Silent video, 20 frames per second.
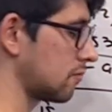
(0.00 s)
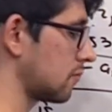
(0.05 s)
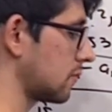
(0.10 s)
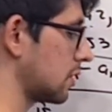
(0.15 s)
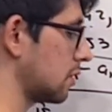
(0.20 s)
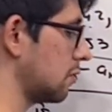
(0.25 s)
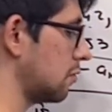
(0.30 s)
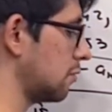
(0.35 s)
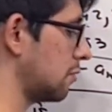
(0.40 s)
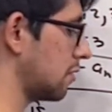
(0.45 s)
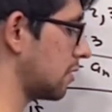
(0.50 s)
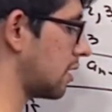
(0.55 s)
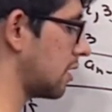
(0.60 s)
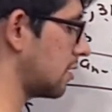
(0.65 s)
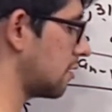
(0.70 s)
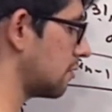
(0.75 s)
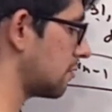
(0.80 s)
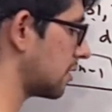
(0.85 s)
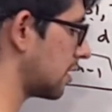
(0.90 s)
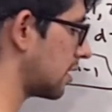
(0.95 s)
So you
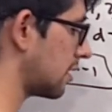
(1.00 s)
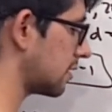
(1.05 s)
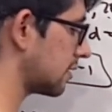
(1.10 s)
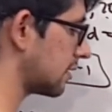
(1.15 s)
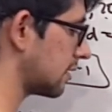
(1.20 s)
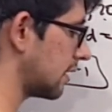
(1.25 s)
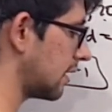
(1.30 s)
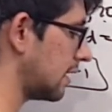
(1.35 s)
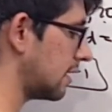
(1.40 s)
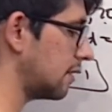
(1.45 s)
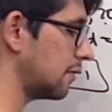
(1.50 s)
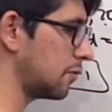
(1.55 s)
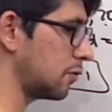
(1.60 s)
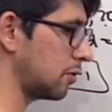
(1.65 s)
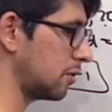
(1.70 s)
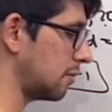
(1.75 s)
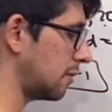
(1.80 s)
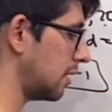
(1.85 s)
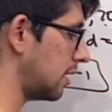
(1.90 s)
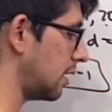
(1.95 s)
can use as n
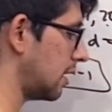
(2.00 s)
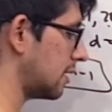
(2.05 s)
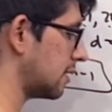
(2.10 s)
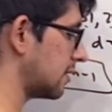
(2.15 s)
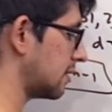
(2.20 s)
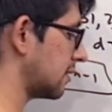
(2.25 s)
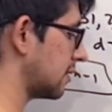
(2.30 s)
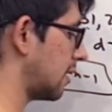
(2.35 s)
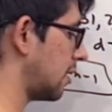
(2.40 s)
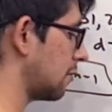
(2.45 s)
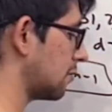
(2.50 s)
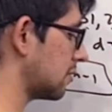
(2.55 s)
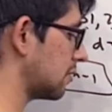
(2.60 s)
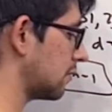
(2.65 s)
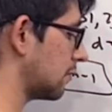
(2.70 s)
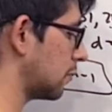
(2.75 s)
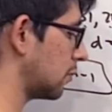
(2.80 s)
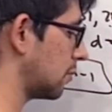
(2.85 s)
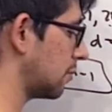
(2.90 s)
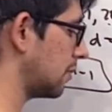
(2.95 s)
formula, as
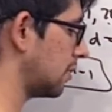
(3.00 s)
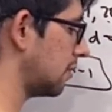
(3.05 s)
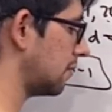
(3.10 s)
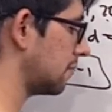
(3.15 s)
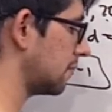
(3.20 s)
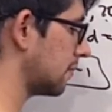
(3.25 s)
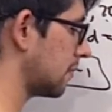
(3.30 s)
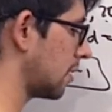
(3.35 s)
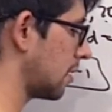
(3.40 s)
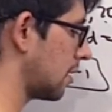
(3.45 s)
1,000 formula,